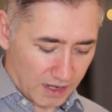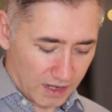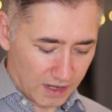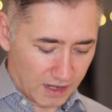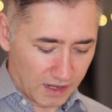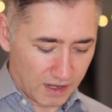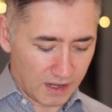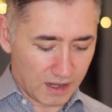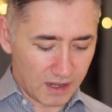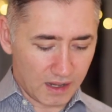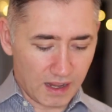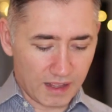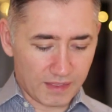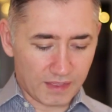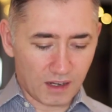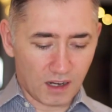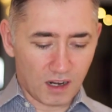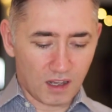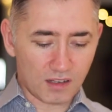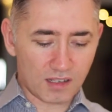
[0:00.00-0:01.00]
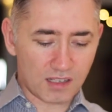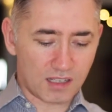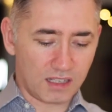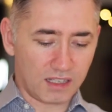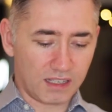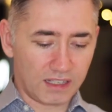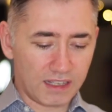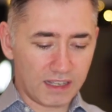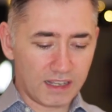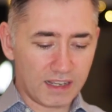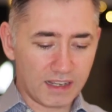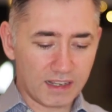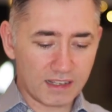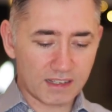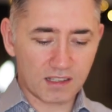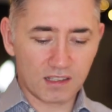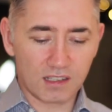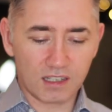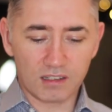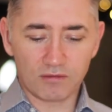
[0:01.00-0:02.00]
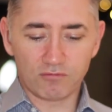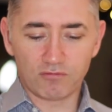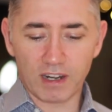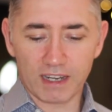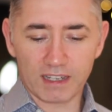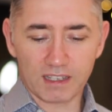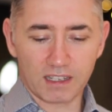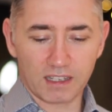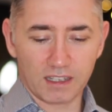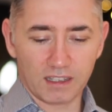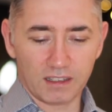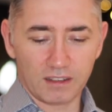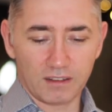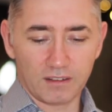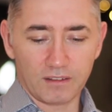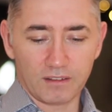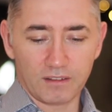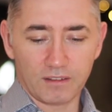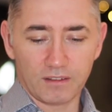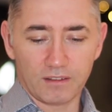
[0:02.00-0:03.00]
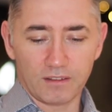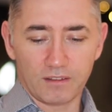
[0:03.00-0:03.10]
And the last thing is the Redken